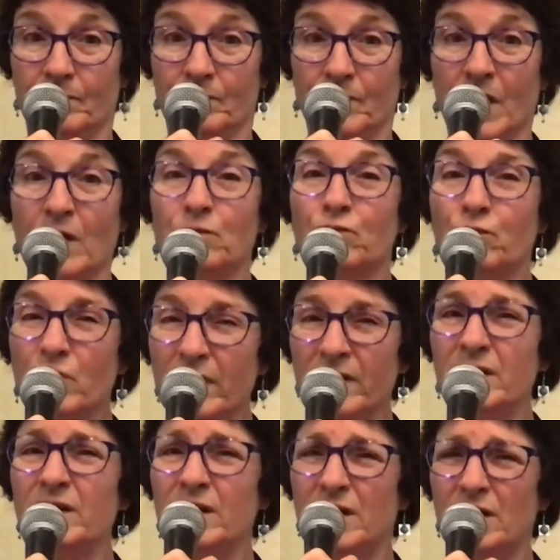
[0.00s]
And
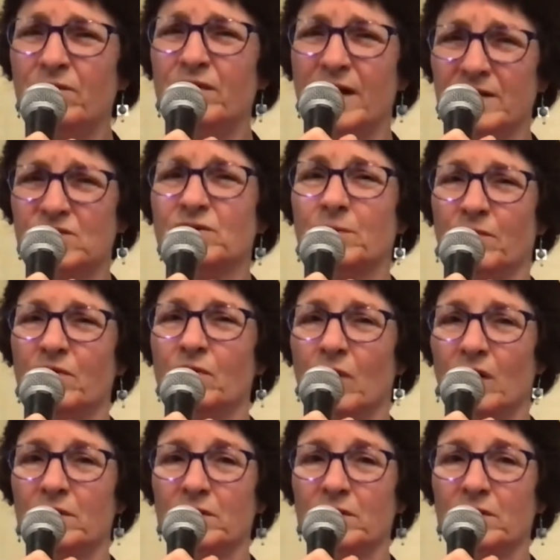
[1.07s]
really give that some thought.